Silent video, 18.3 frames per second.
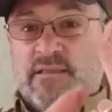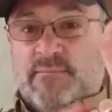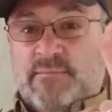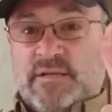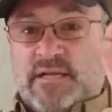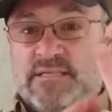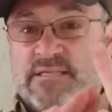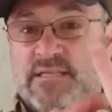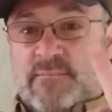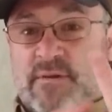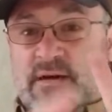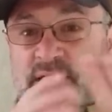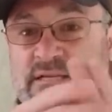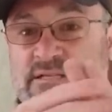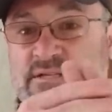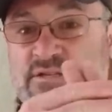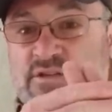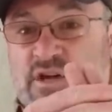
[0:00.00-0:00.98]
the plus and the
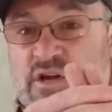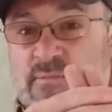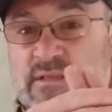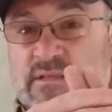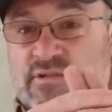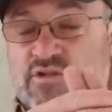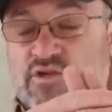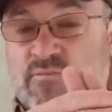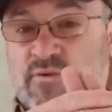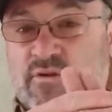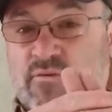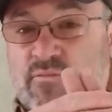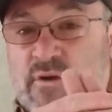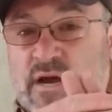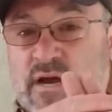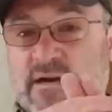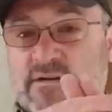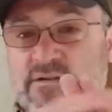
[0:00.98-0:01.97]
minus and talk about the two blue
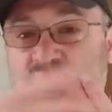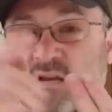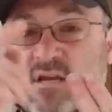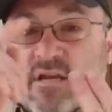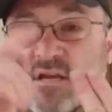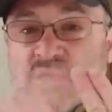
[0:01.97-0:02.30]
wires.